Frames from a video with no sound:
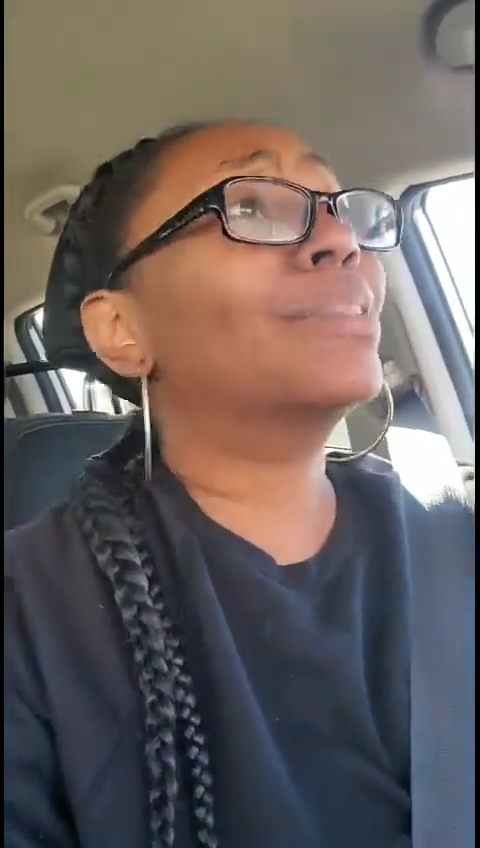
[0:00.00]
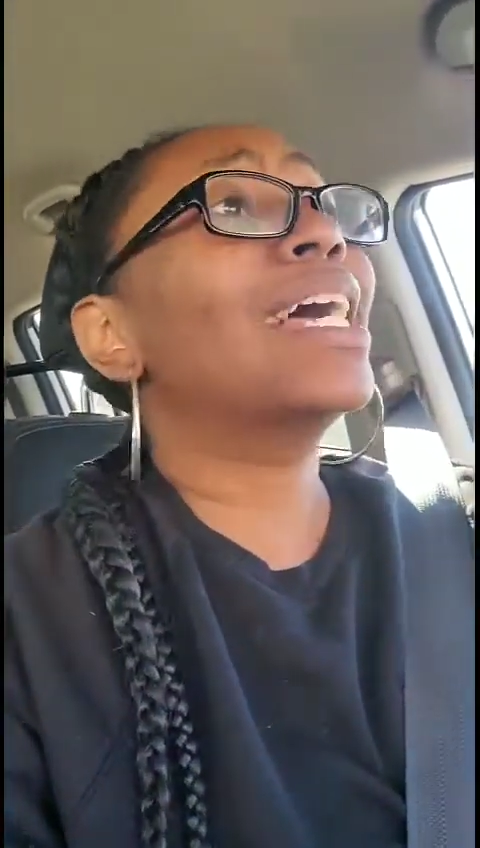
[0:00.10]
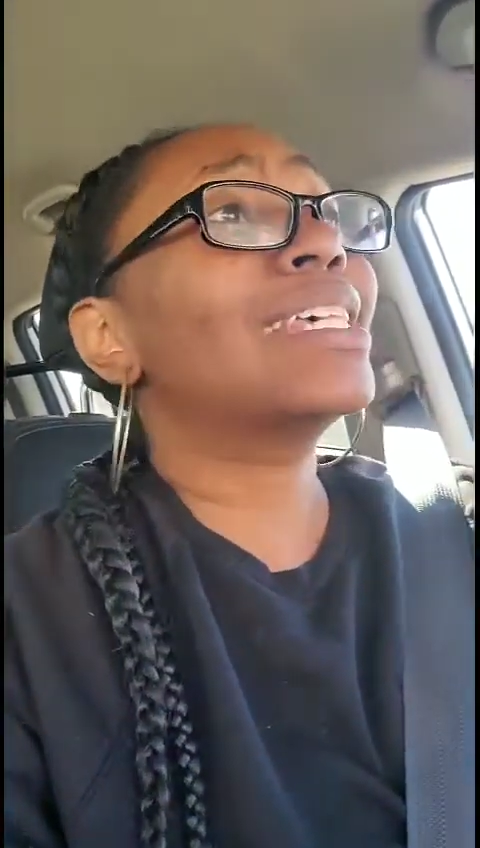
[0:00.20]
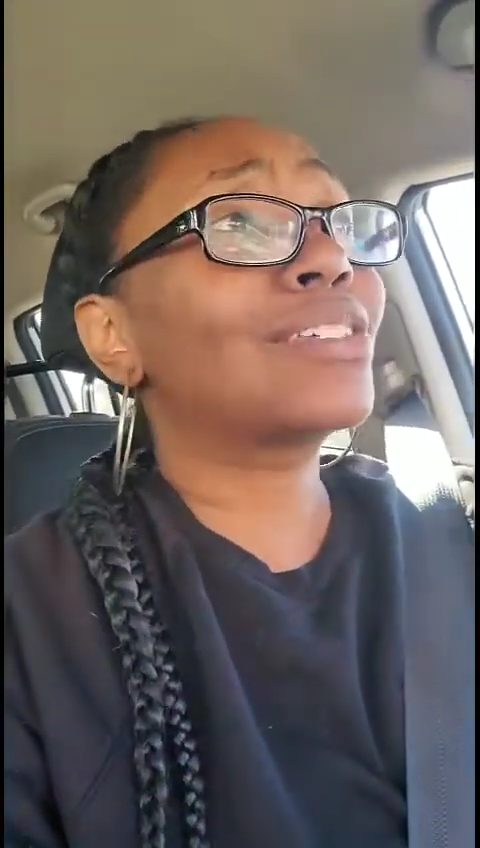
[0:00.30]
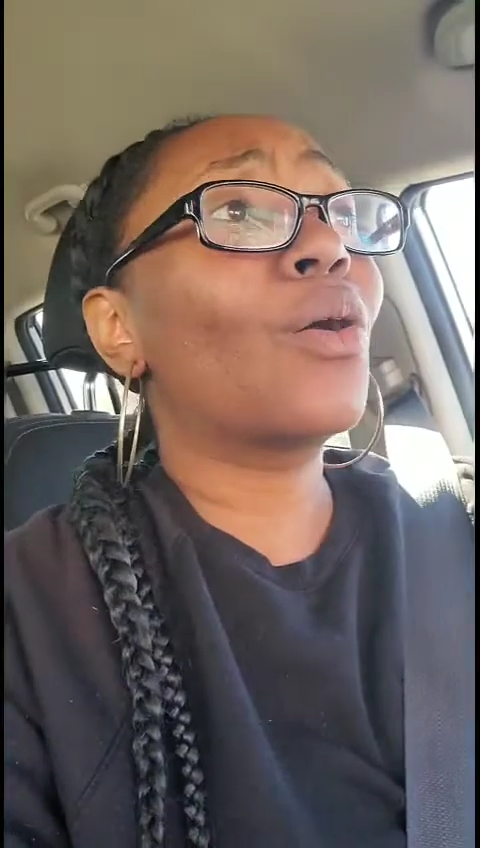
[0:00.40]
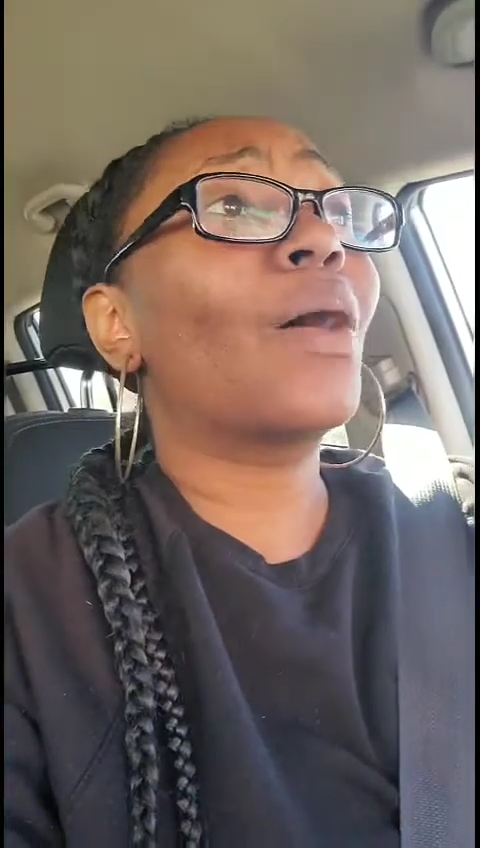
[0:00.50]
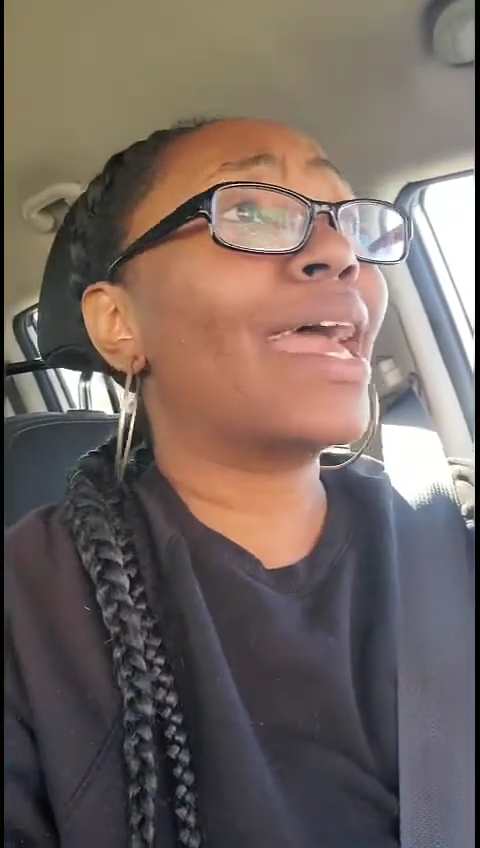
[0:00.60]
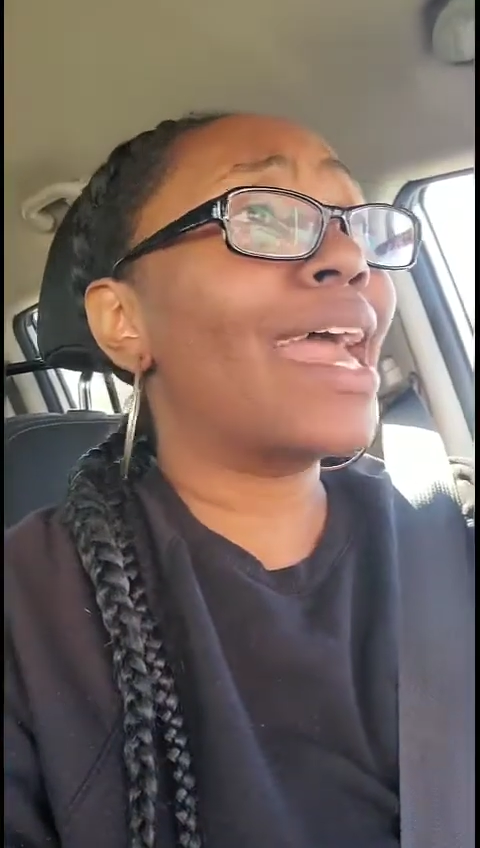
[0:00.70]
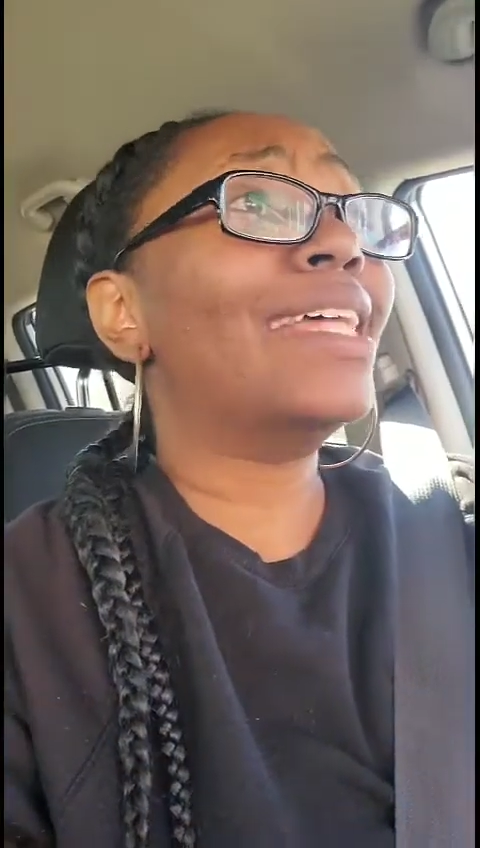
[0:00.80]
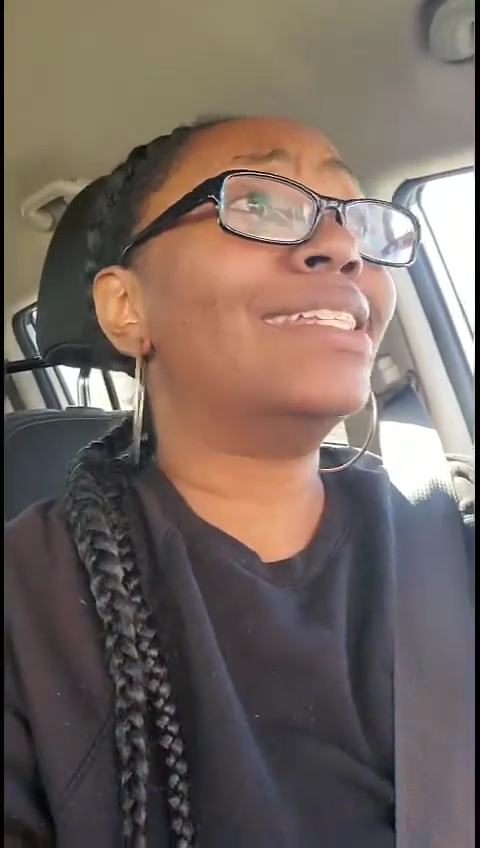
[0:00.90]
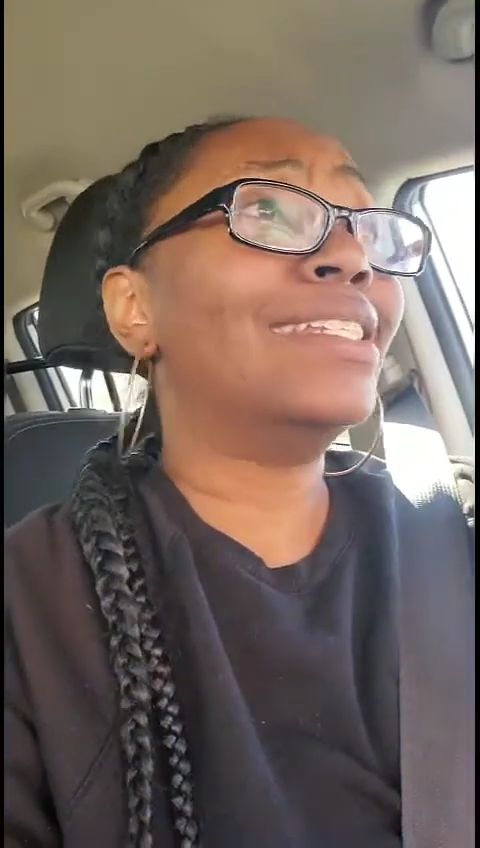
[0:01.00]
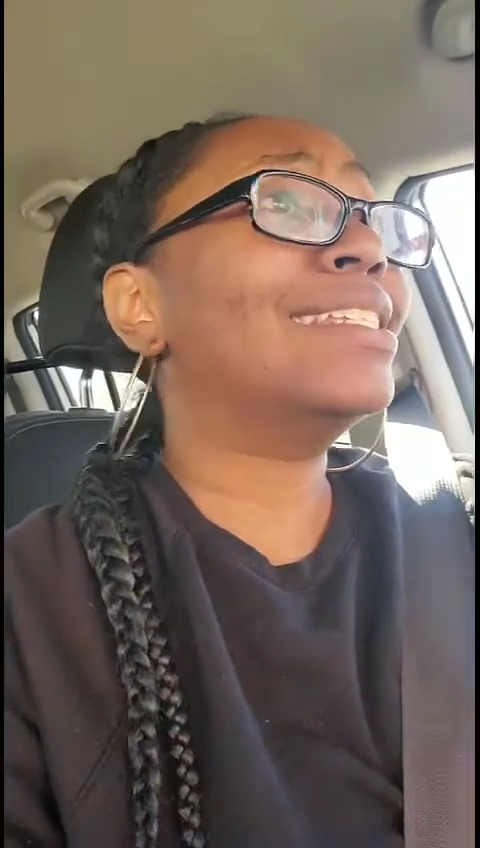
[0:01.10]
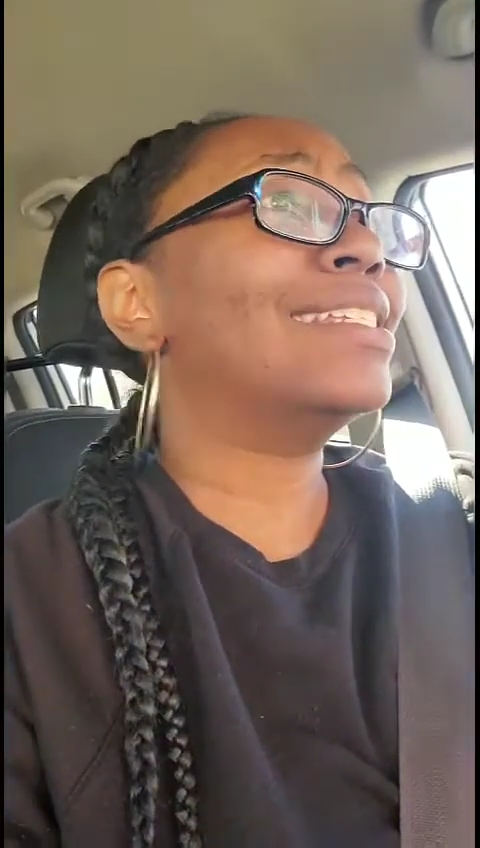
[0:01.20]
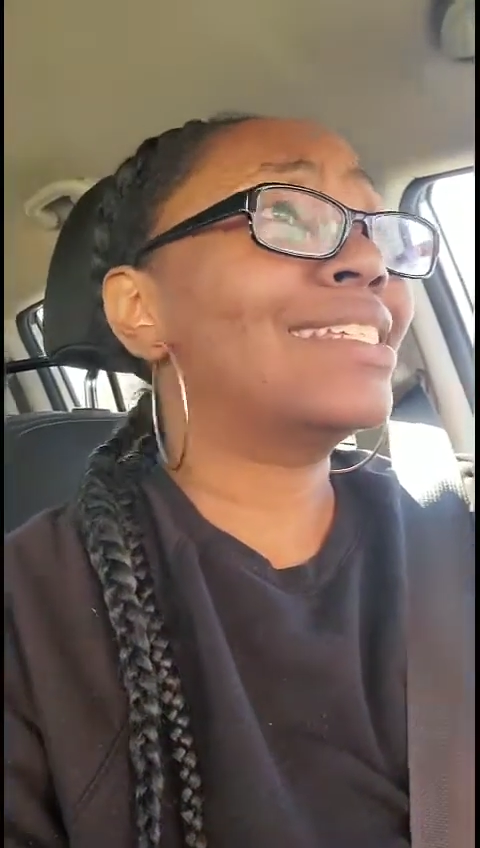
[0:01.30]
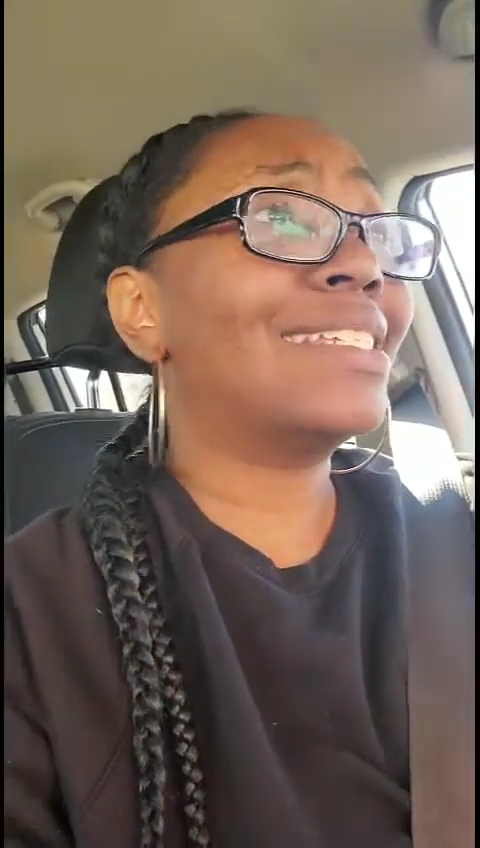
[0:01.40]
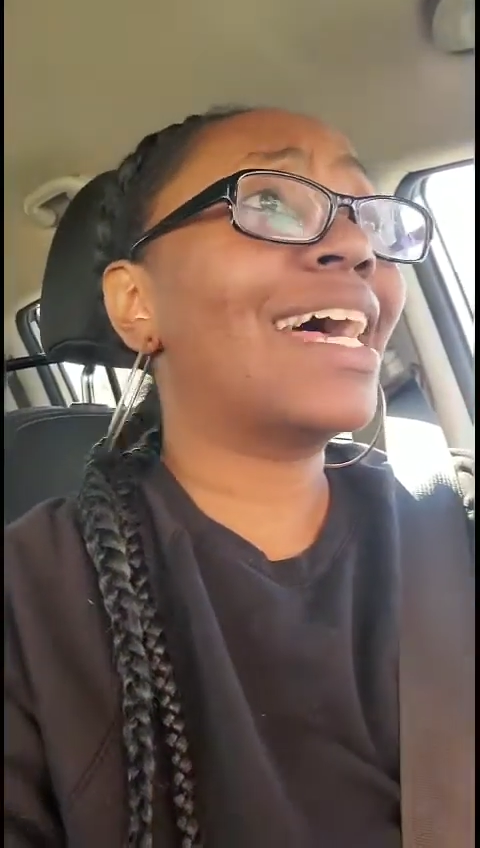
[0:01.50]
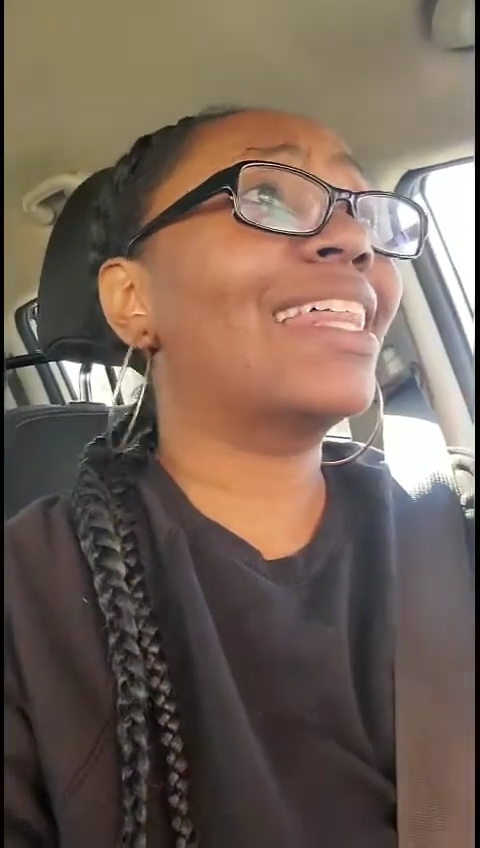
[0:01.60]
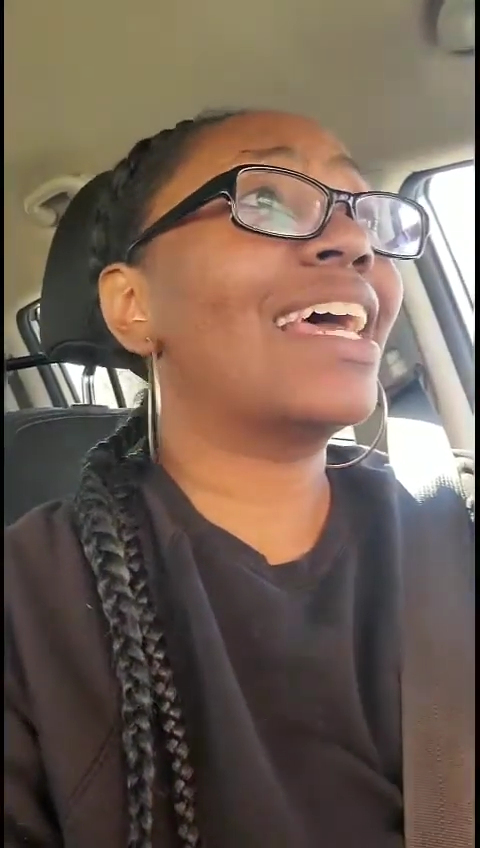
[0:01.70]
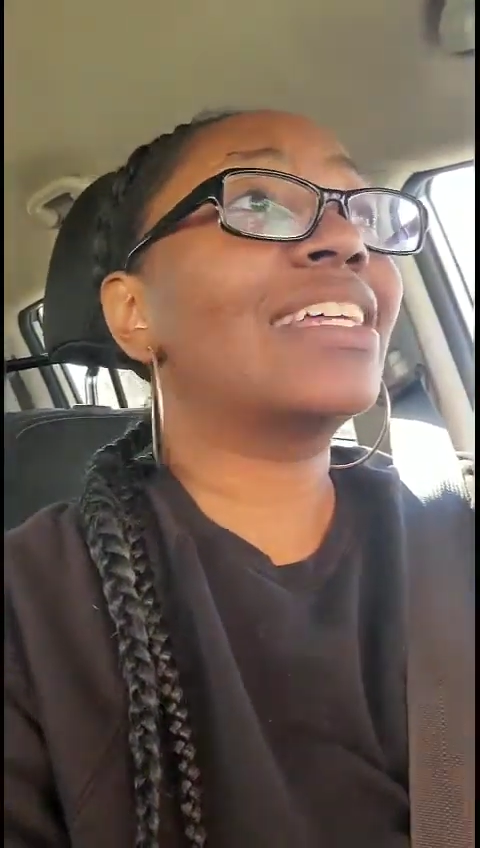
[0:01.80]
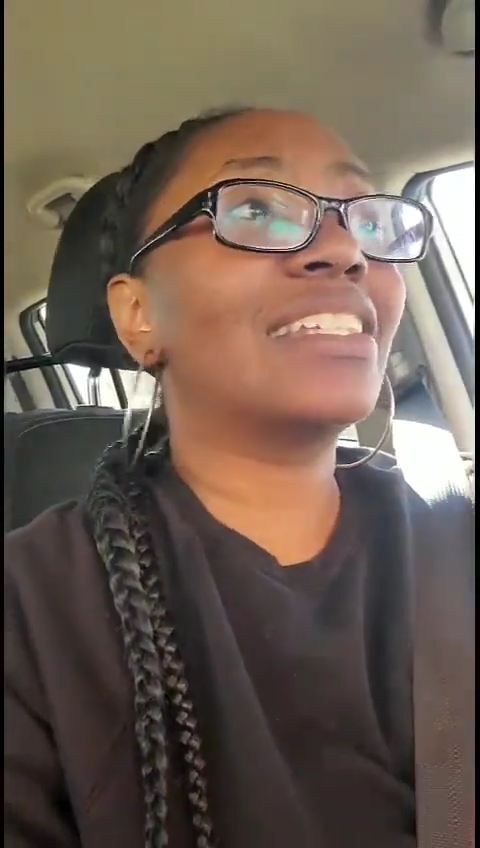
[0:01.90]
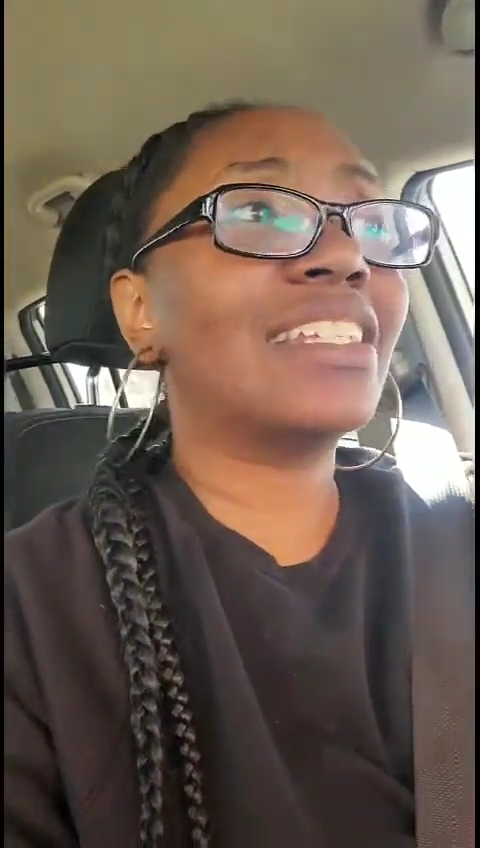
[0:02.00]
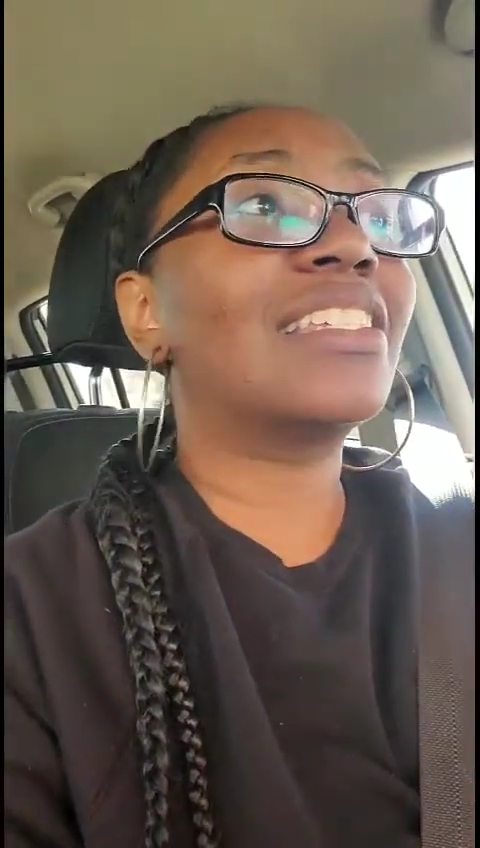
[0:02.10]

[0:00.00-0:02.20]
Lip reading: Let's go ahead and saw that